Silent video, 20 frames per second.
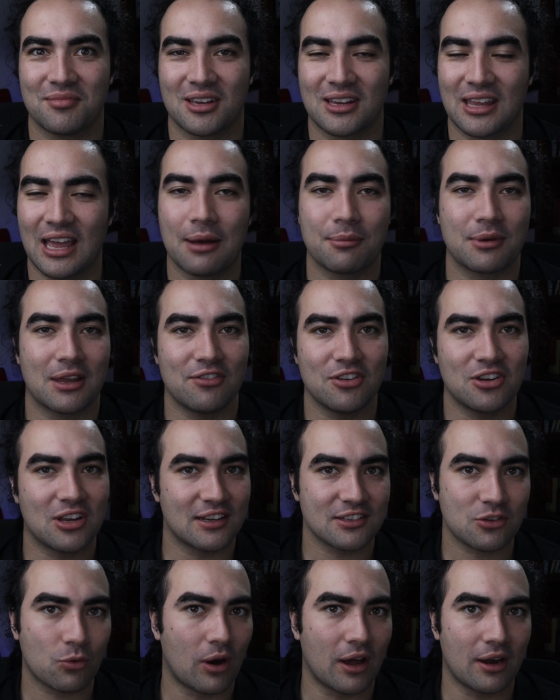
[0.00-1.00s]
Okay, I'm giving you
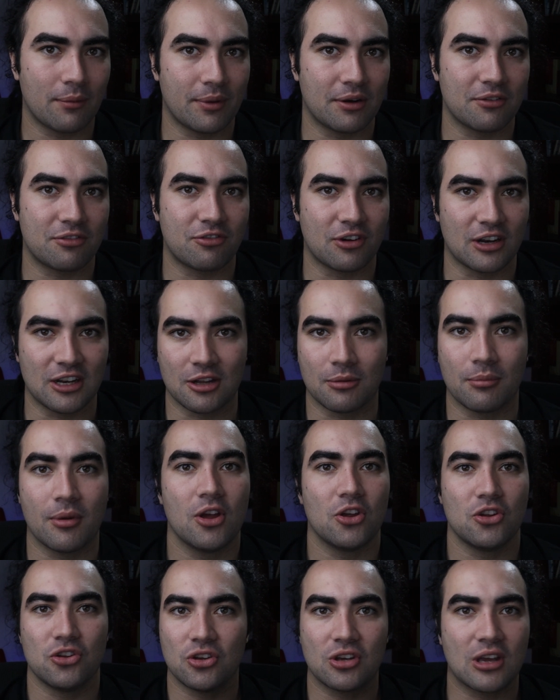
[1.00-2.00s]
guys quite a bit of freedom.
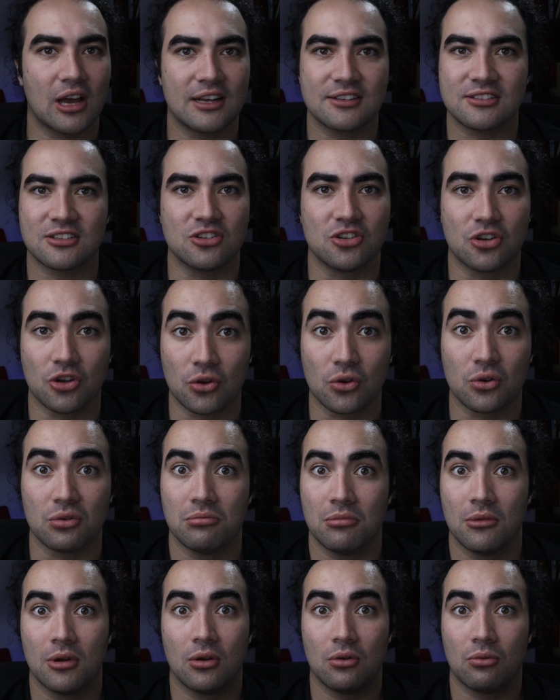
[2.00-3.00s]
You guys can do
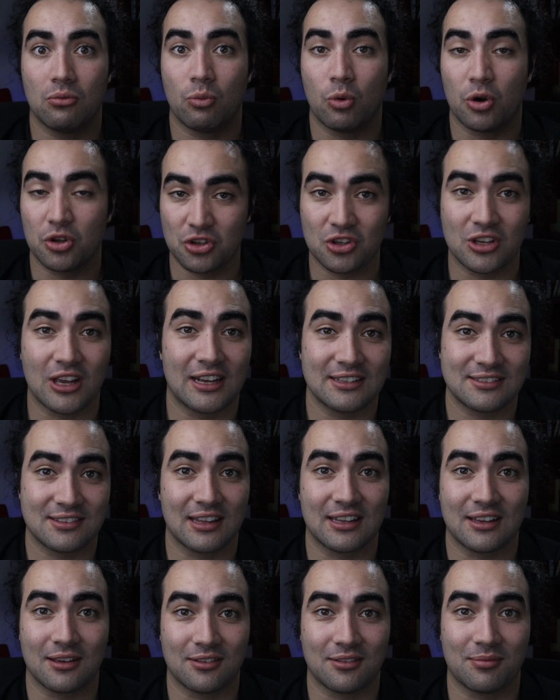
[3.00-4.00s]
what you guys
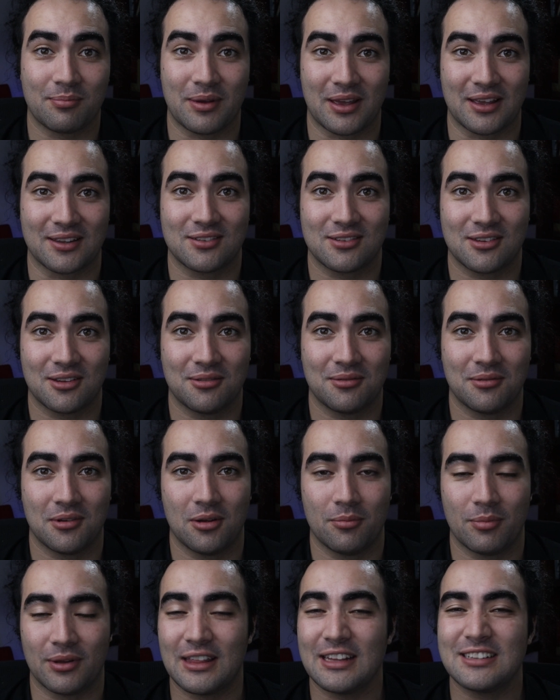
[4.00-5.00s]
think is best.
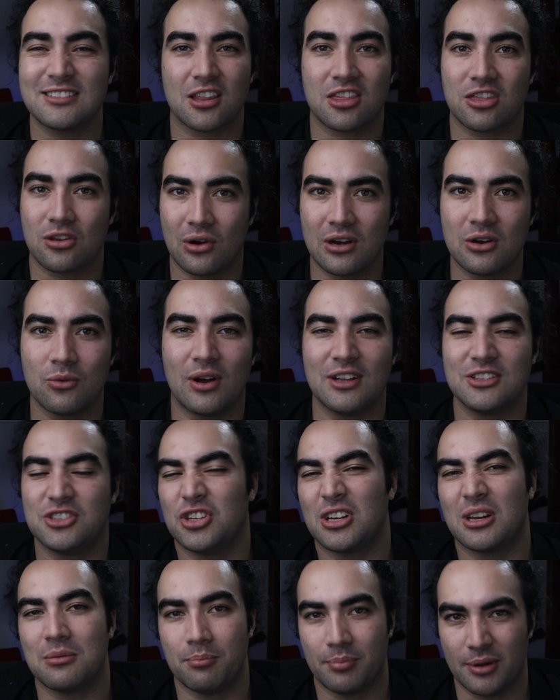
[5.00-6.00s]
But these are three ones
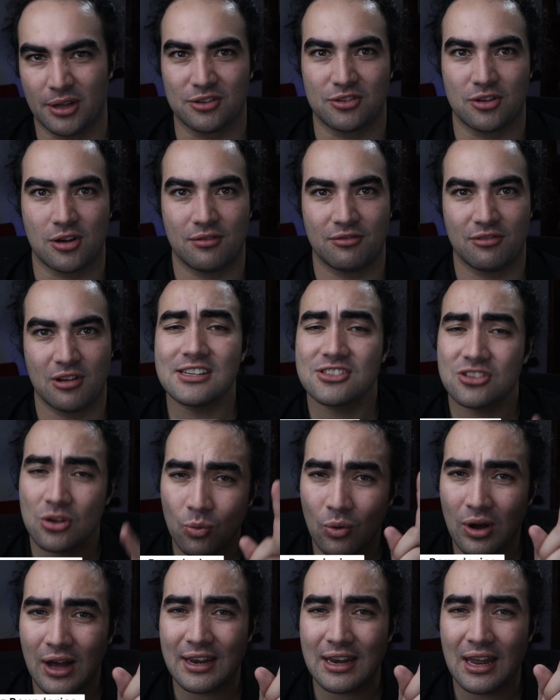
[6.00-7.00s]
you can build off. Okay, so
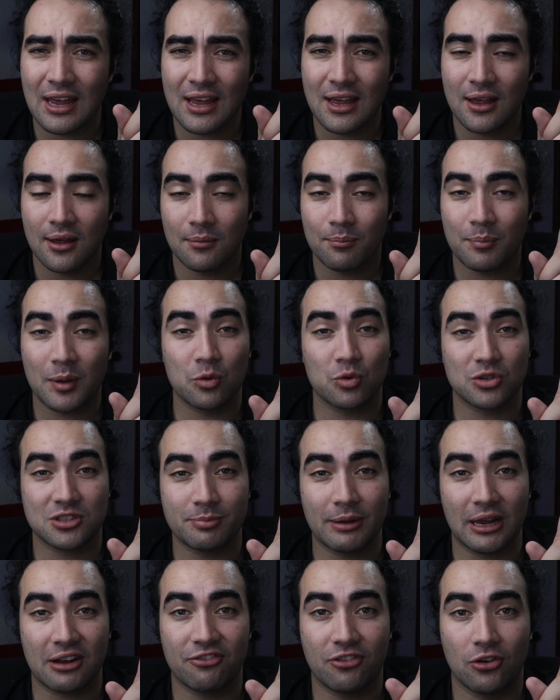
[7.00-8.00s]
one, be
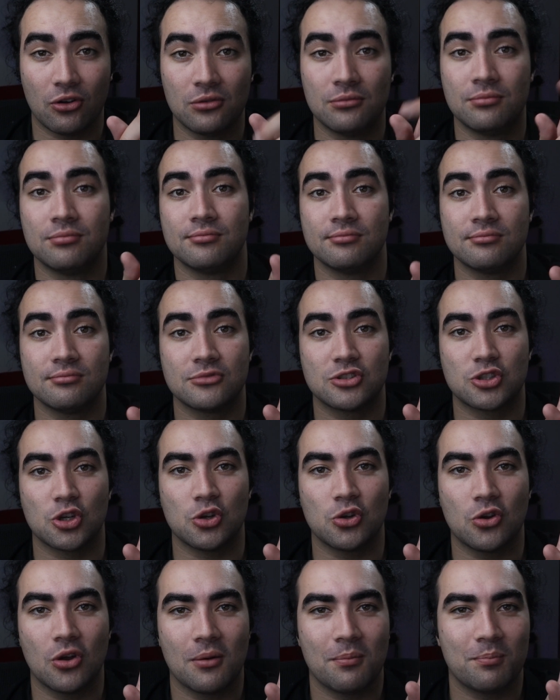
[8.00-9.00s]
respectful.
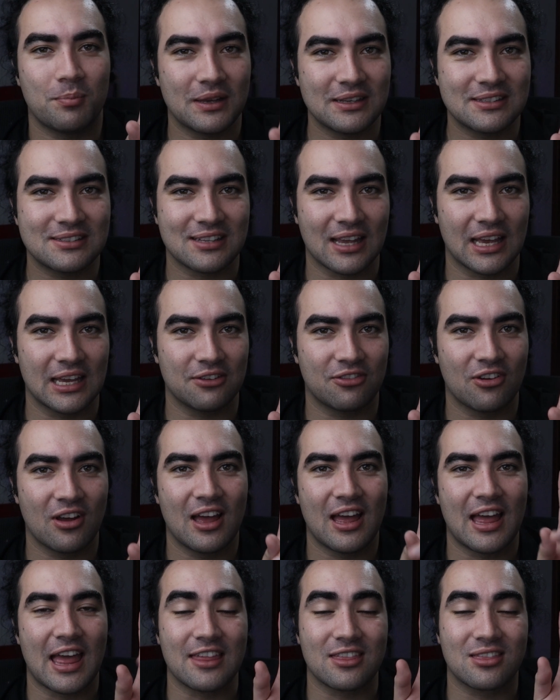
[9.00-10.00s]
Two, be safe.
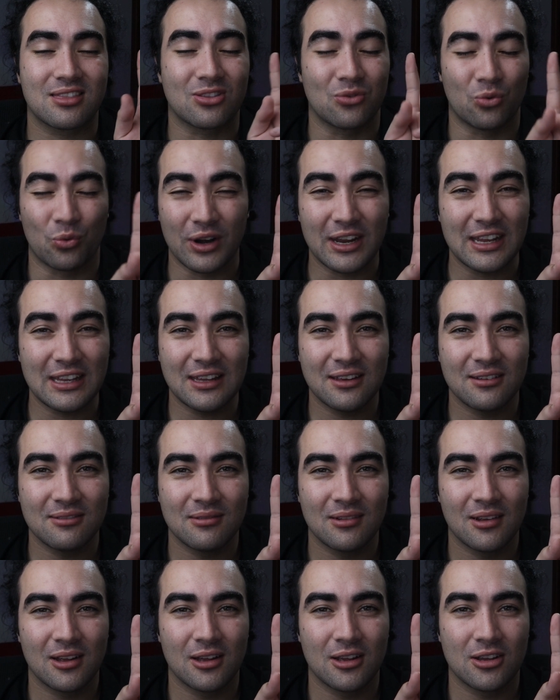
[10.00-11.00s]
And three,
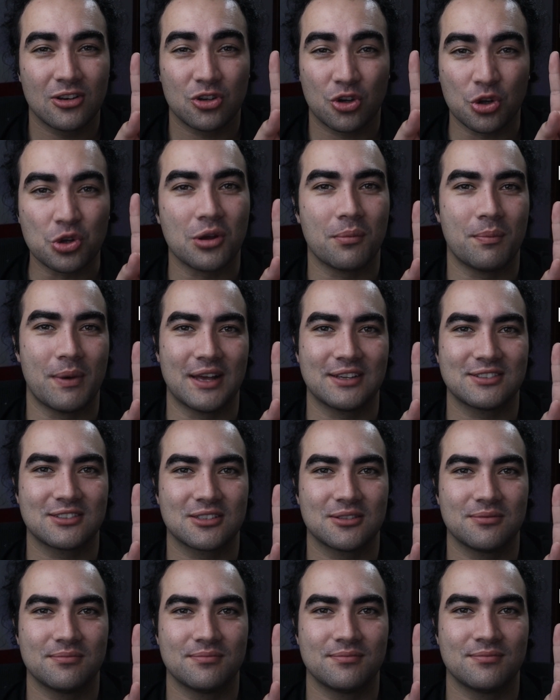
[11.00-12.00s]
do your best.
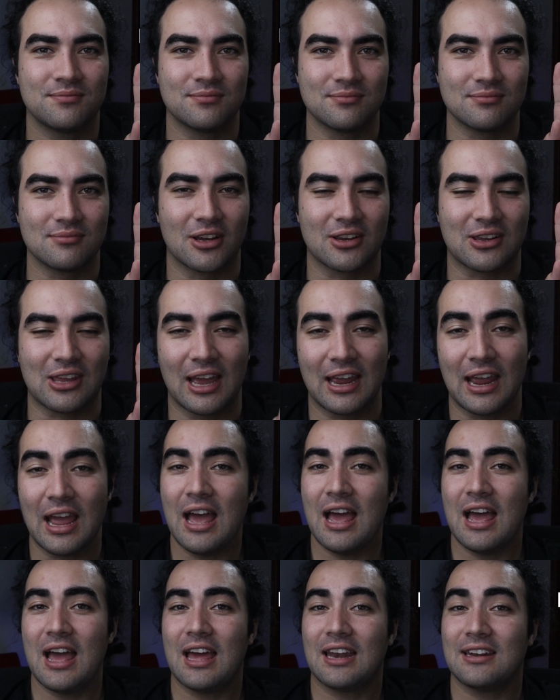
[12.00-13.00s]
Okay?
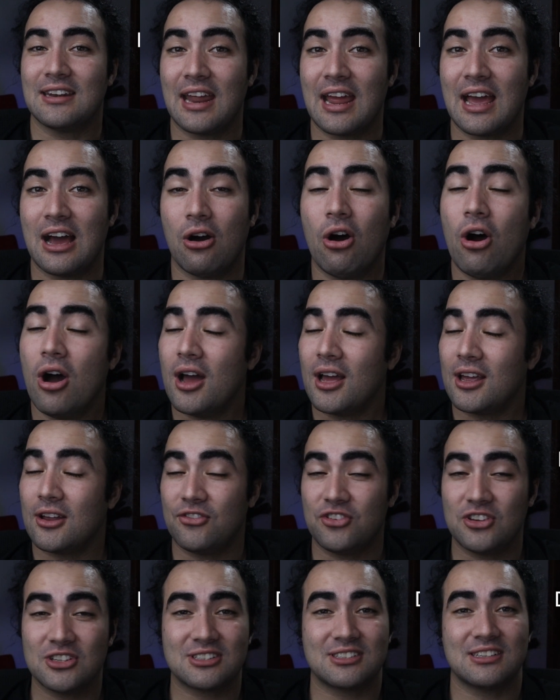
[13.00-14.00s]
Now,
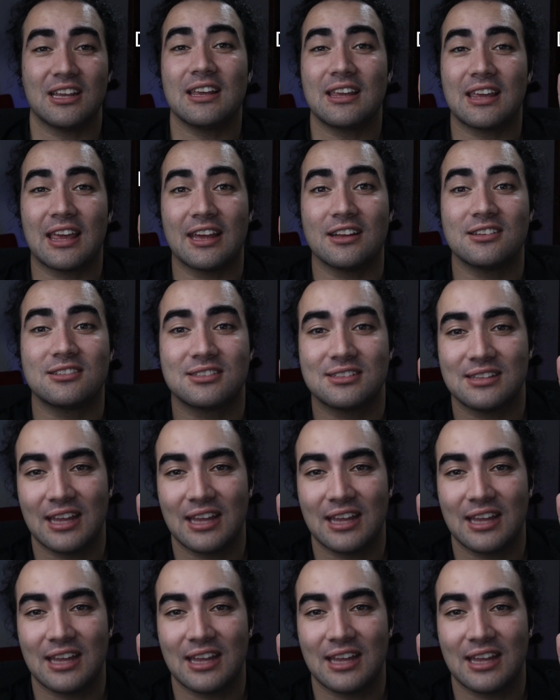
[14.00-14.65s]
if you see kids